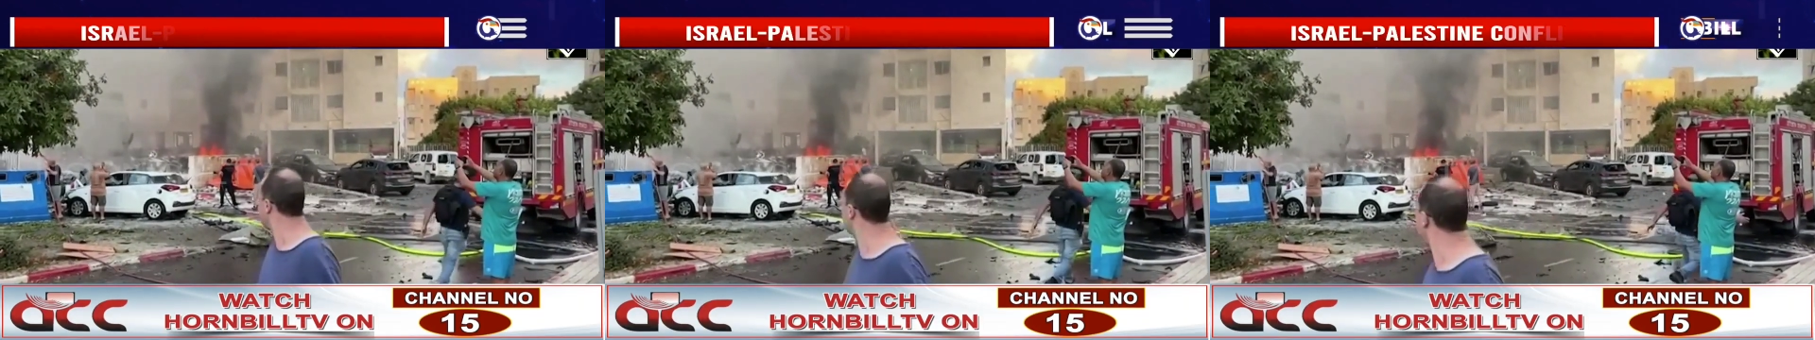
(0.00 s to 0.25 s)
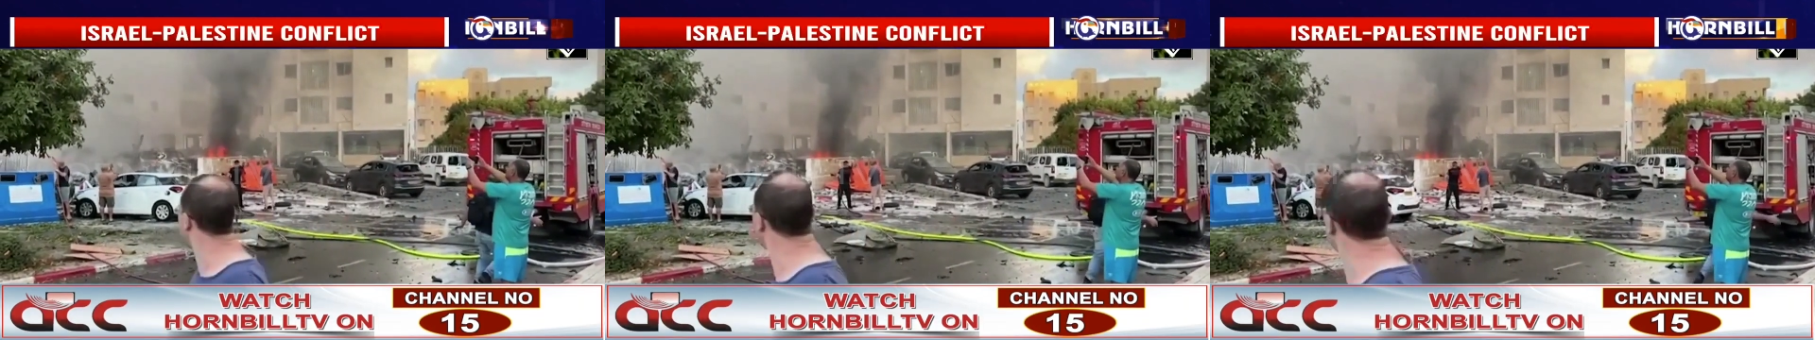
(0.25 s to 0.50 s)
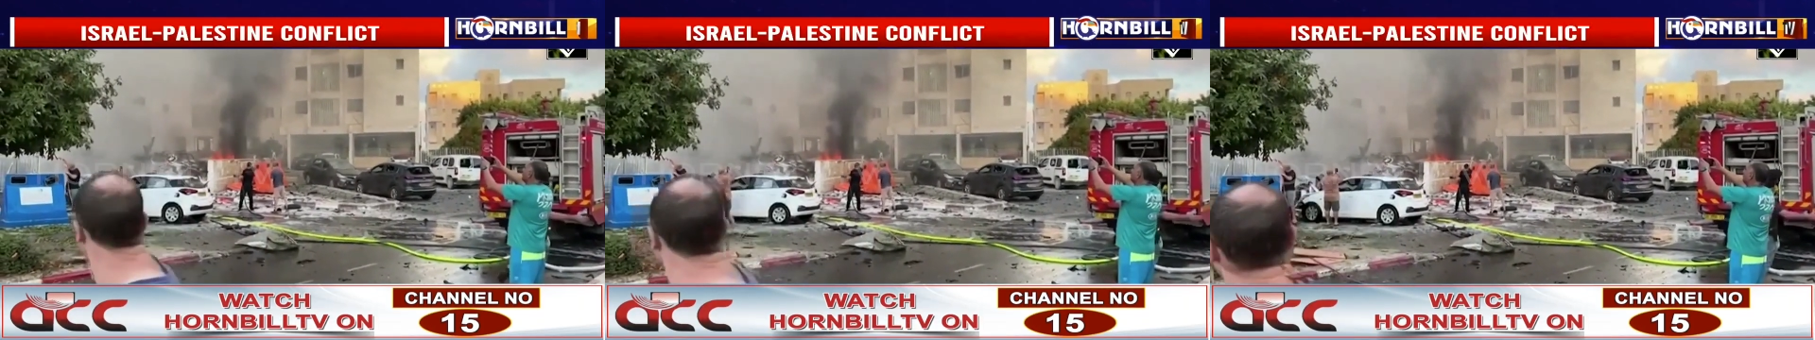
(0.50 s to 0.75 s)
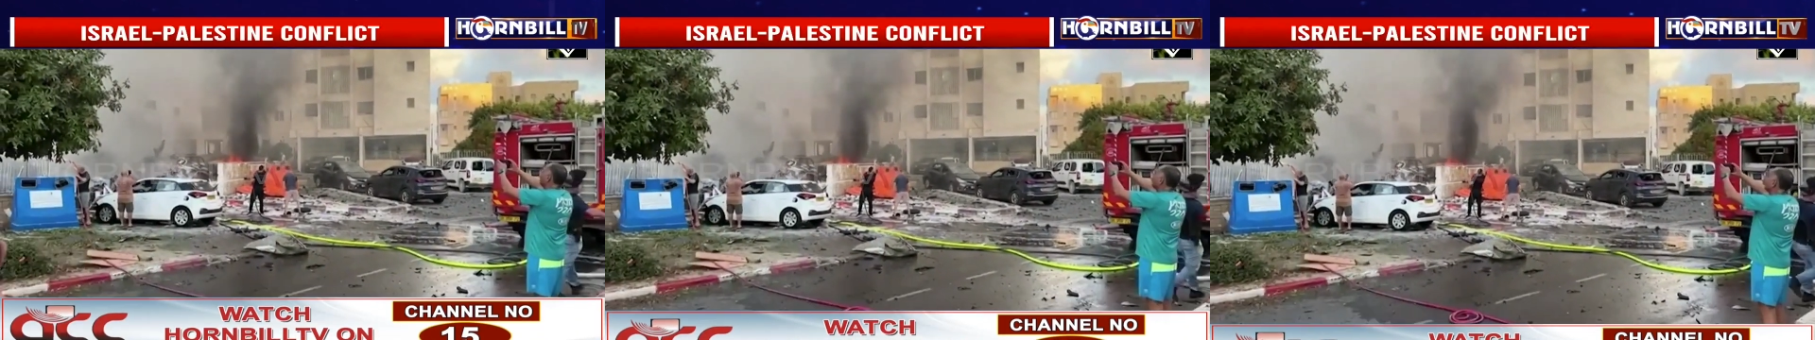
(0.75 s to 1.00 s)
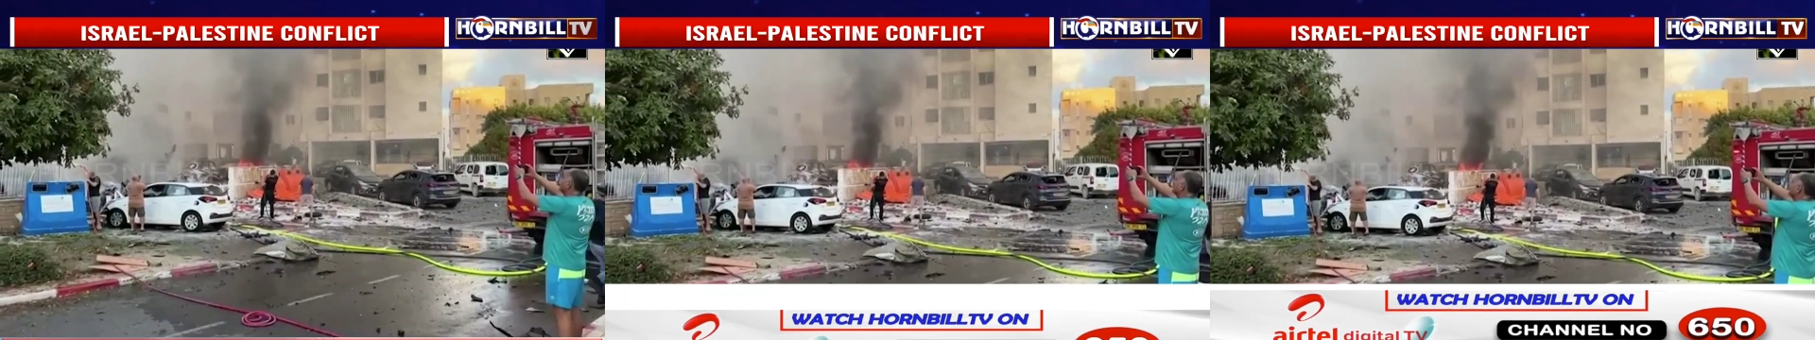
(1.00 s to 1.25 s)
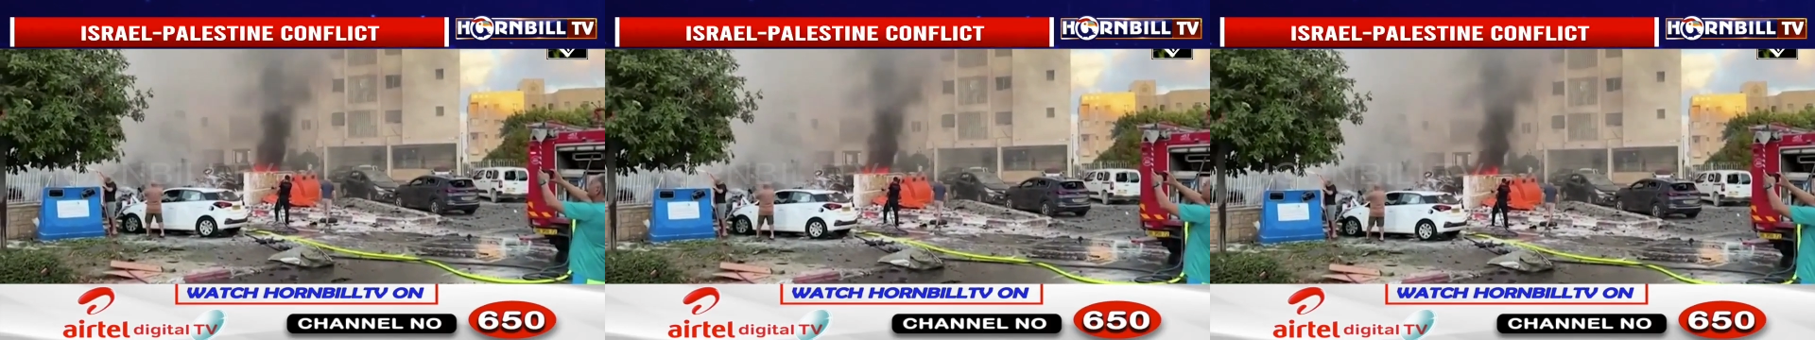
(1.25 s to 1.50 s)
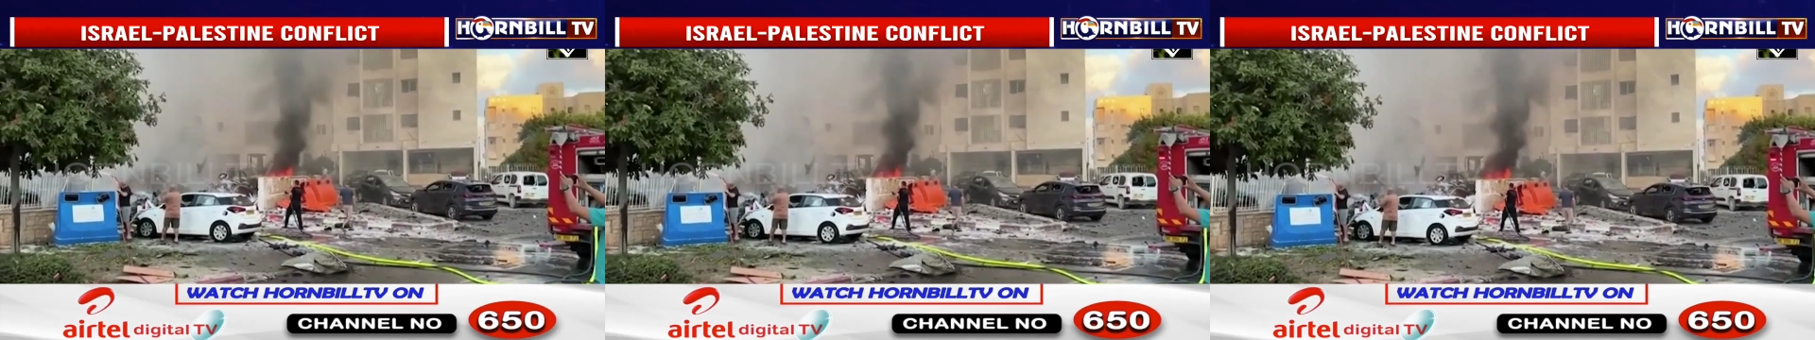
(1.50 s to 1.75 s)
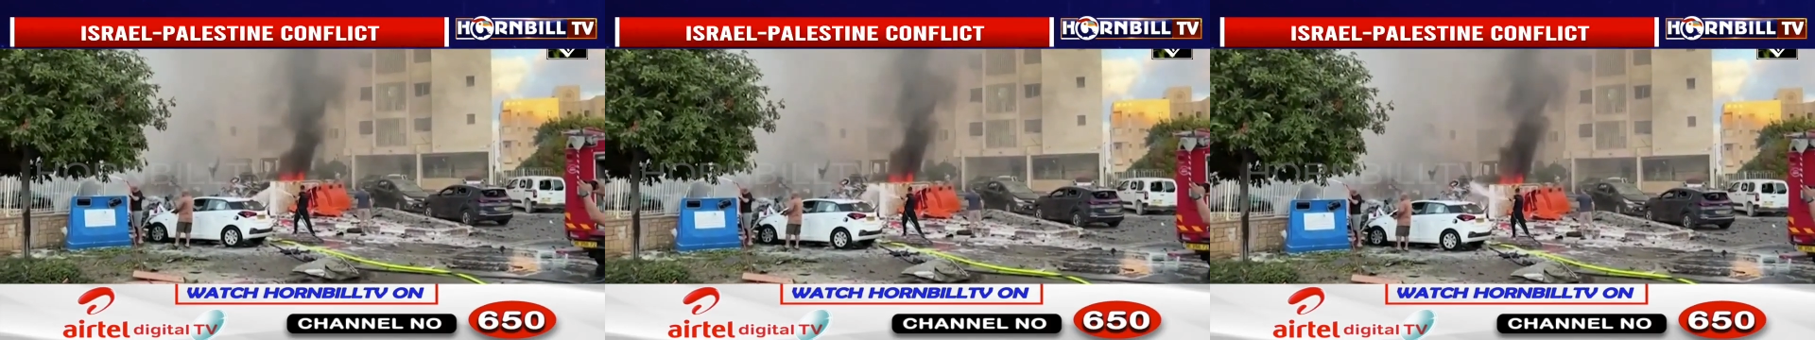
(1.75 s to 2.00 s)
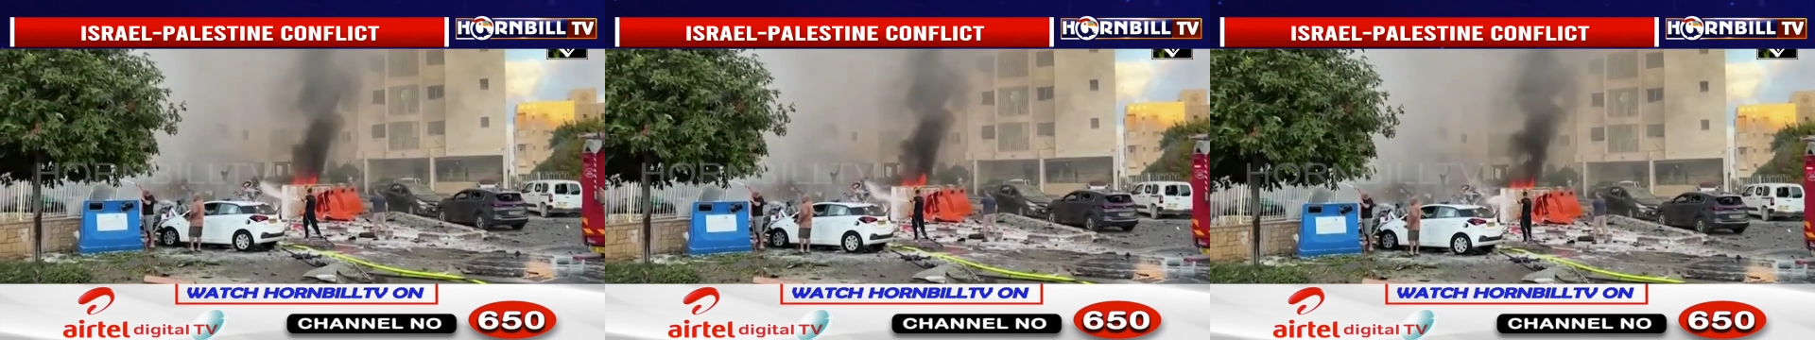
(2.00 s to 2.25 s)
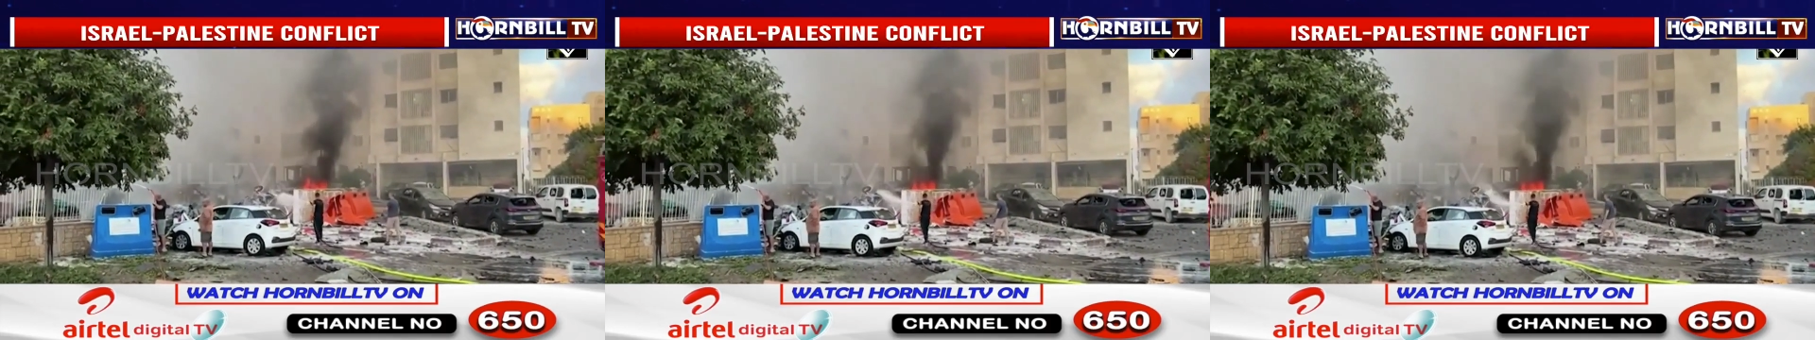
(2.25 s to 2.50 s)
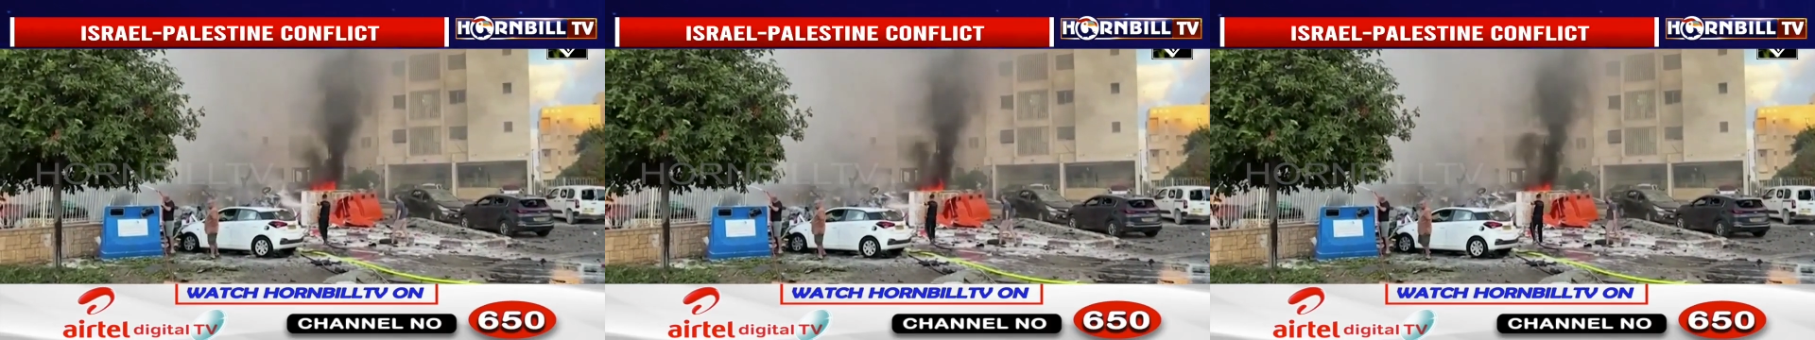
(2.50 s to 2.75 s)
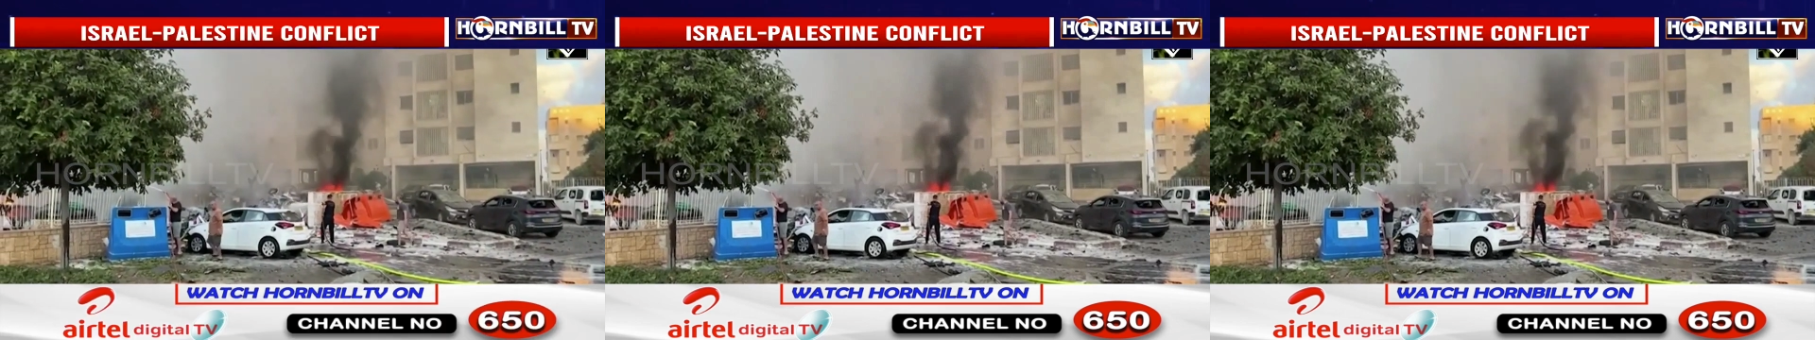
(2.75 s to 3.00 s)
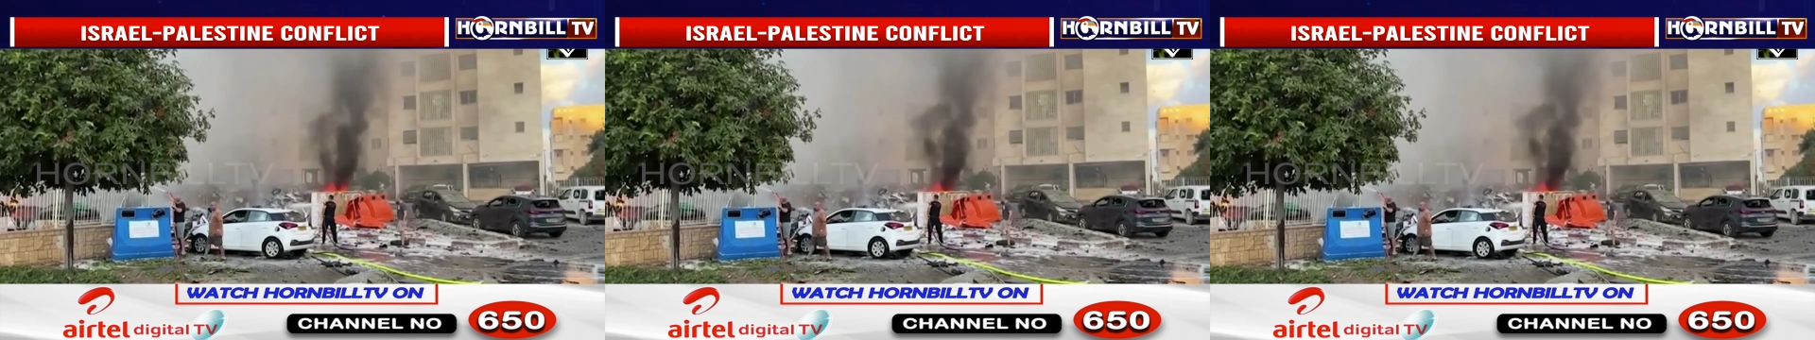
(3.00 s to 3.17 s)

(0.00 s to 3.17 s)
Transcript: (no speaker visible)